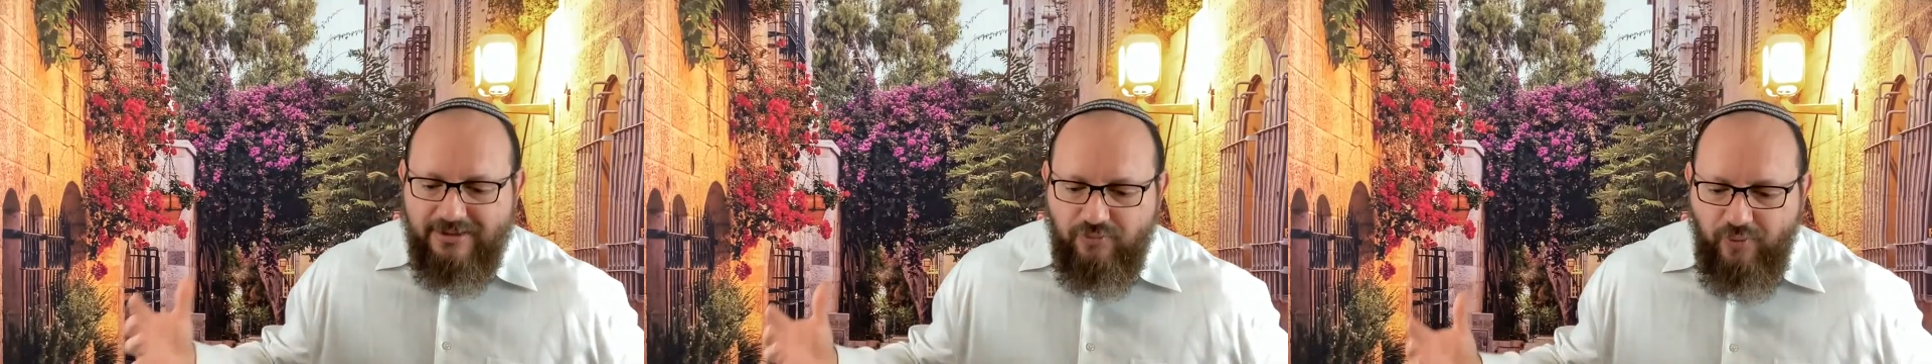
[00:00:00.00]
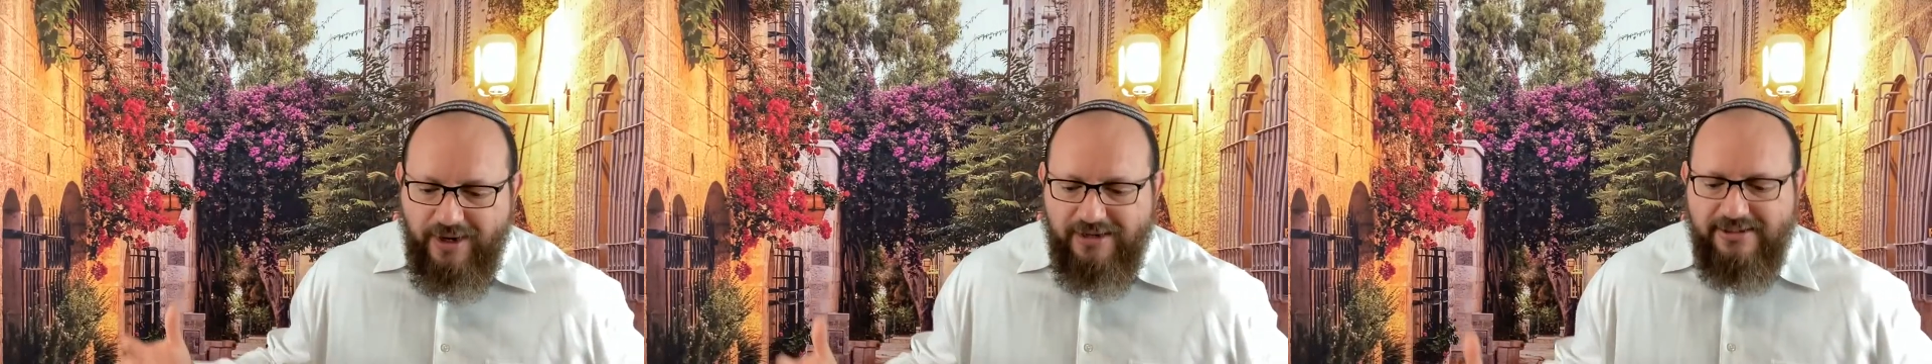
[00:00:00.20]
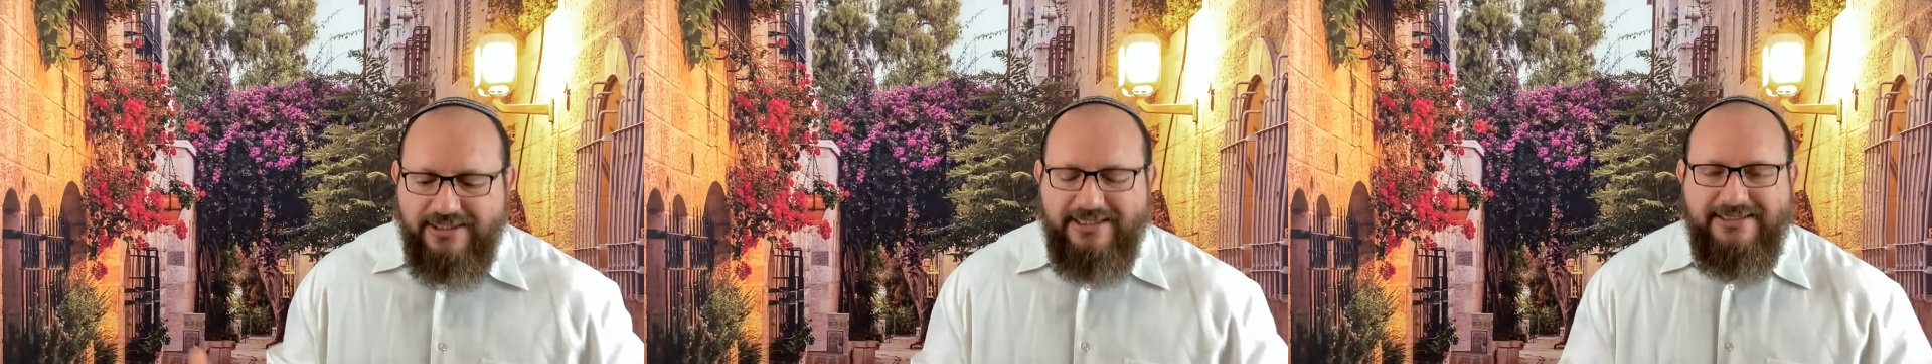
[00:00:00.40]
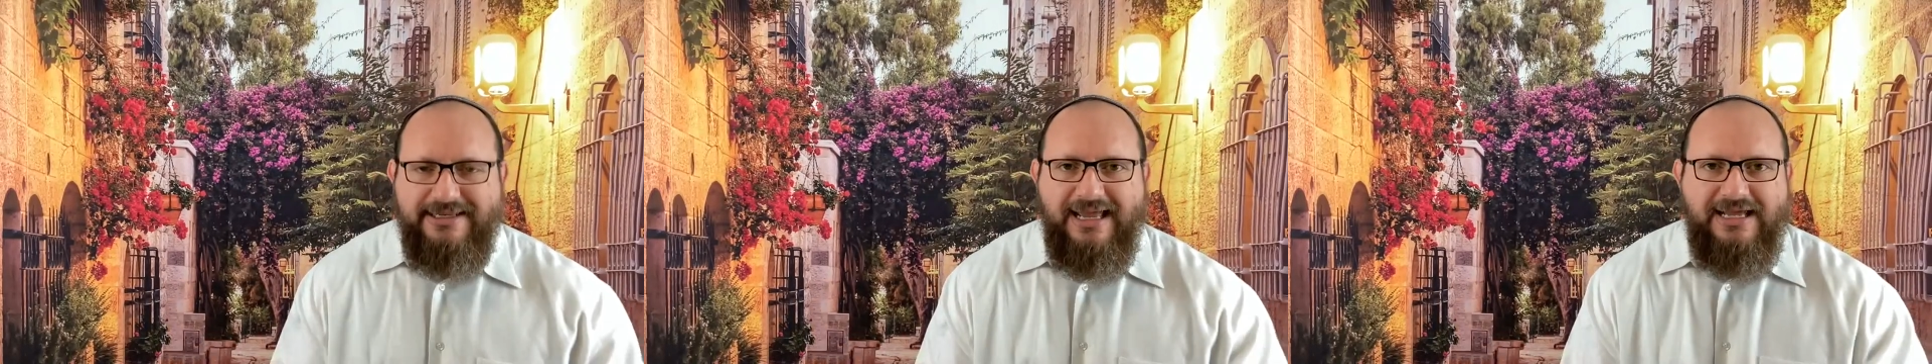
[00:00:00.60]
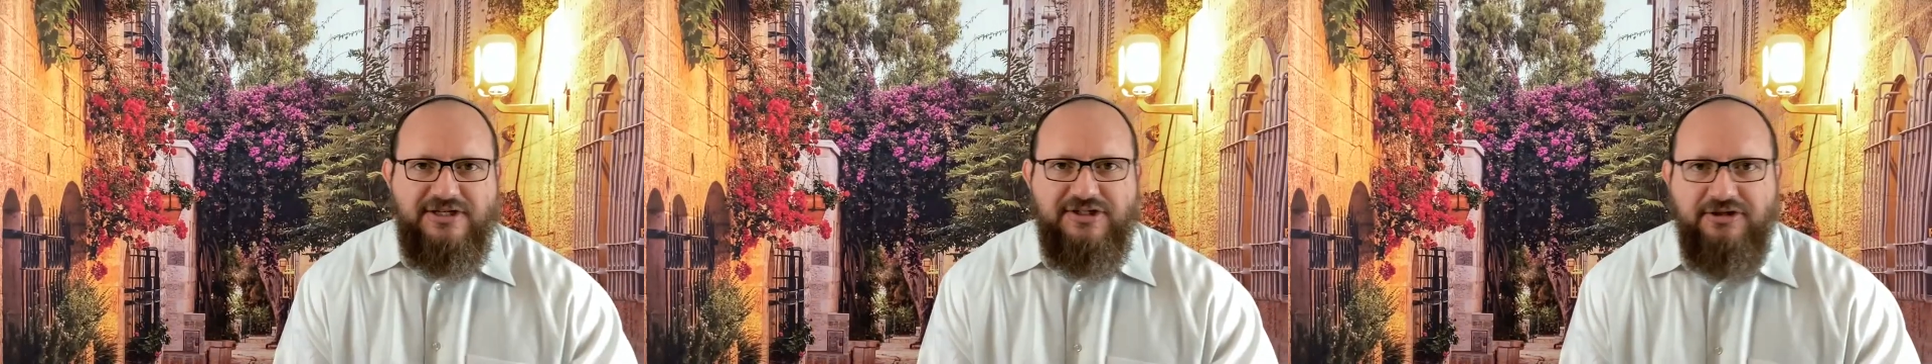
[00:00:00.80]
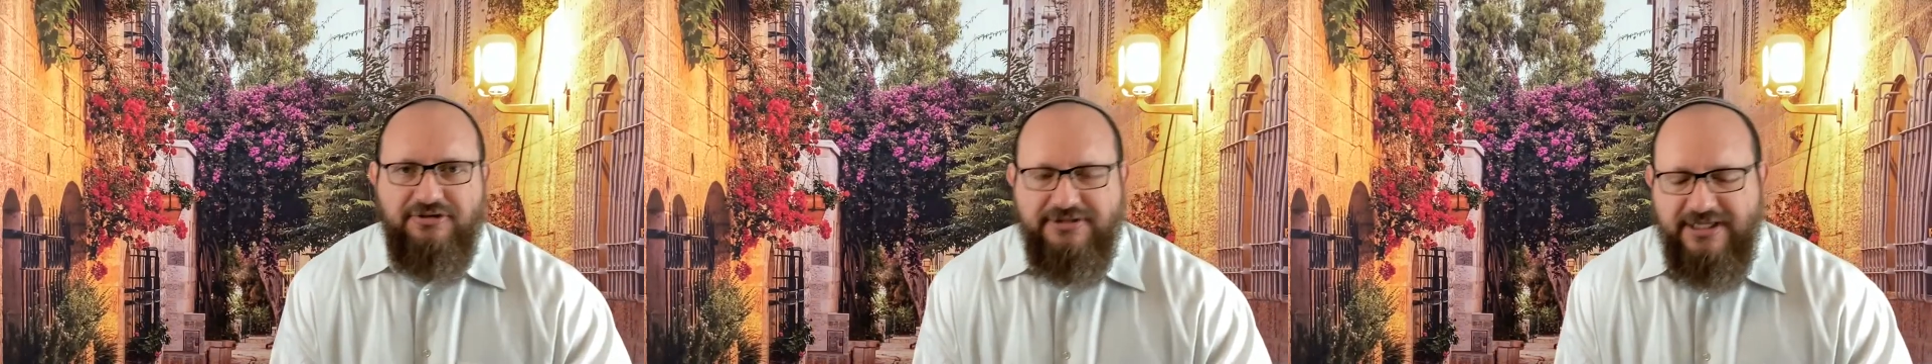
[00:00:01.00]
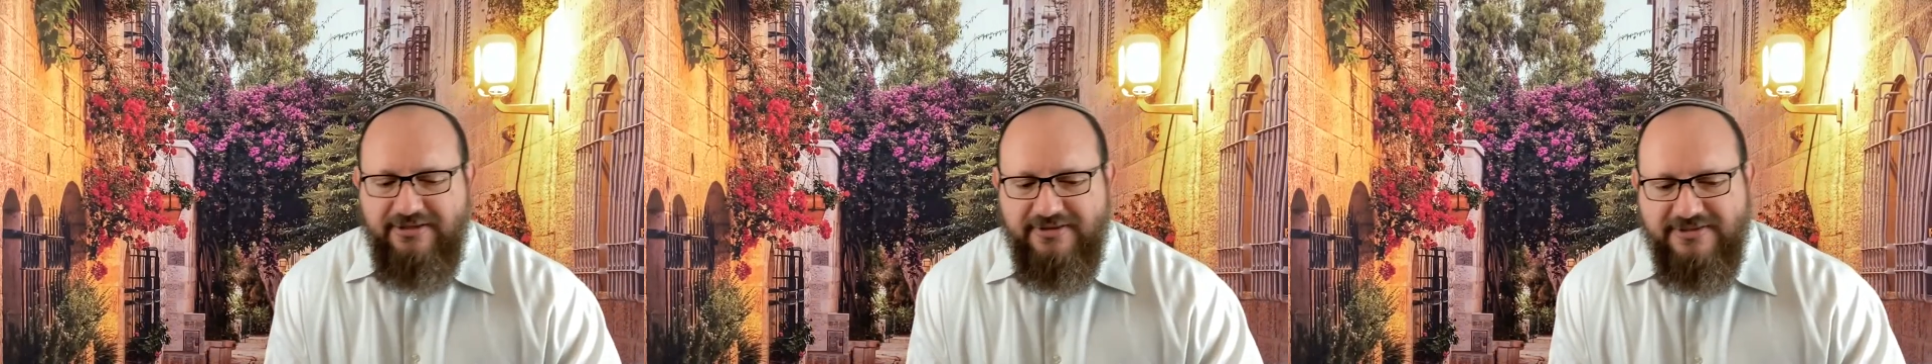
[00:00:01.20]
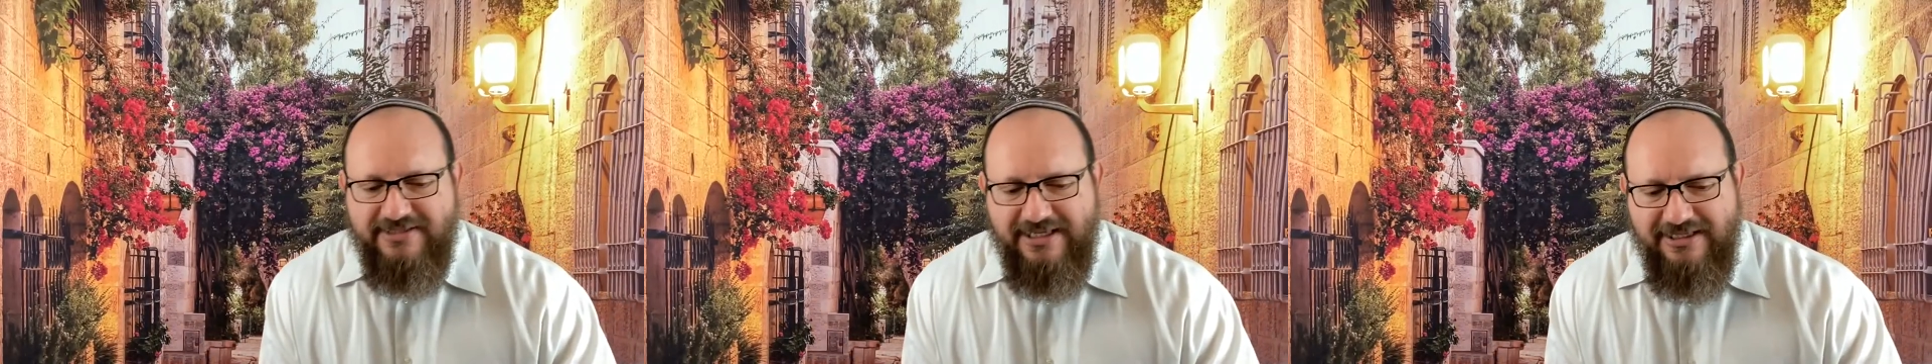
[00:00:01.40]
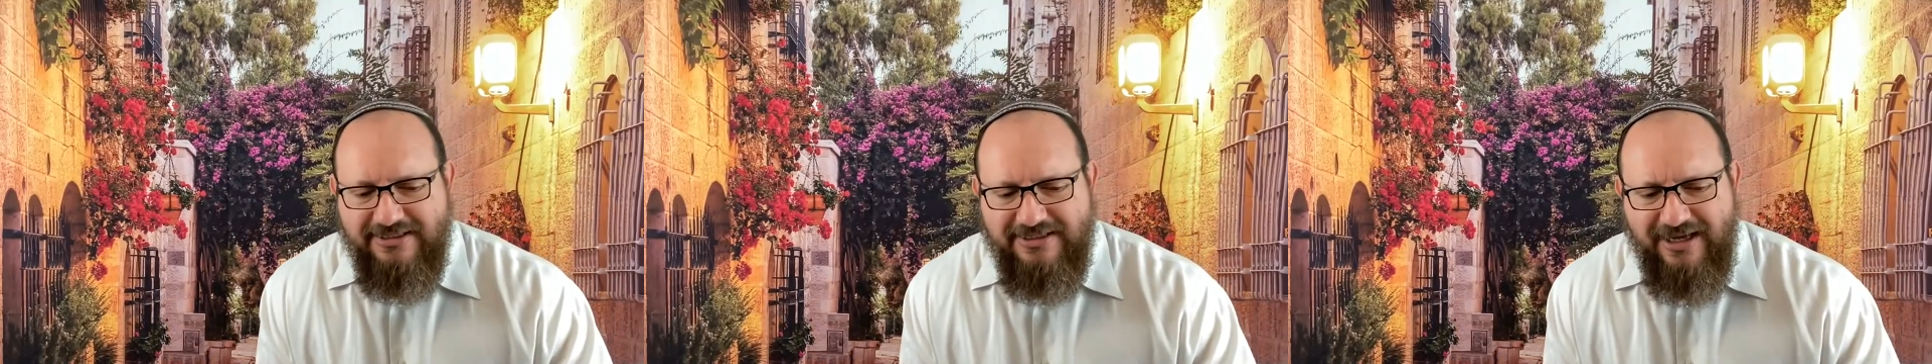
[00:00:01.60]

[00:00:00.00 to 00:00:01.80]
and wailing and gnashing their teeth and saying,